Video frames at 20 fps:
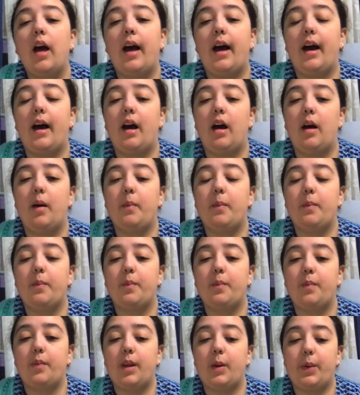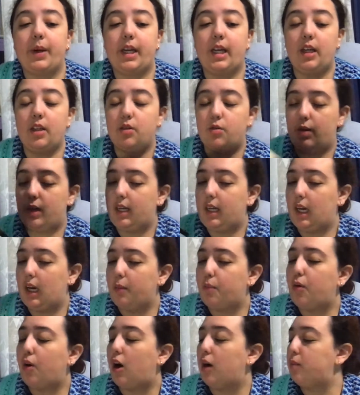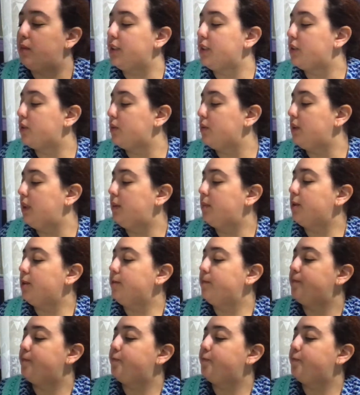there were kids reading at primary school level.